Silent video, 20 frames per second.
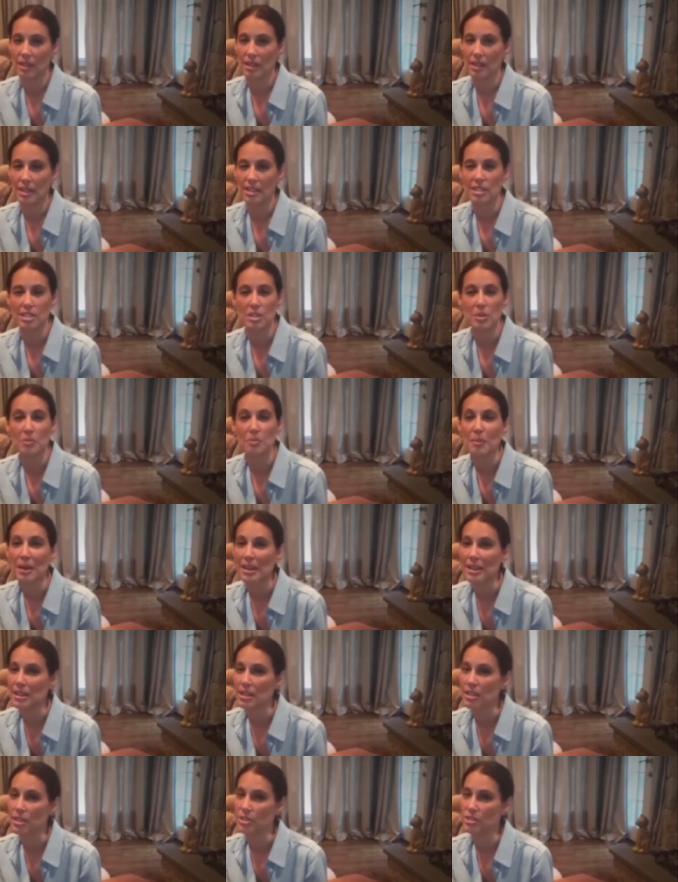It took
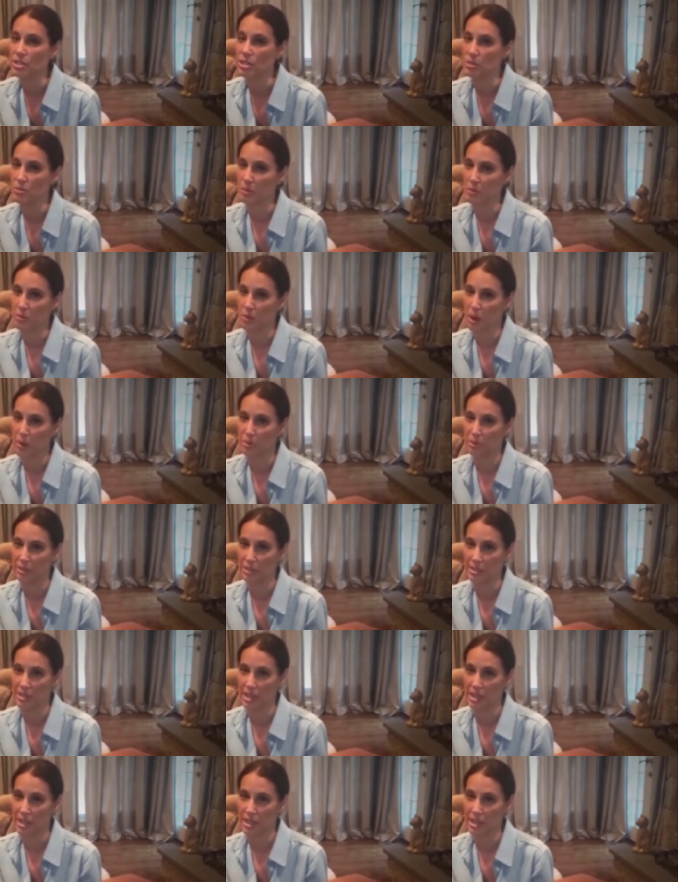many years to be properly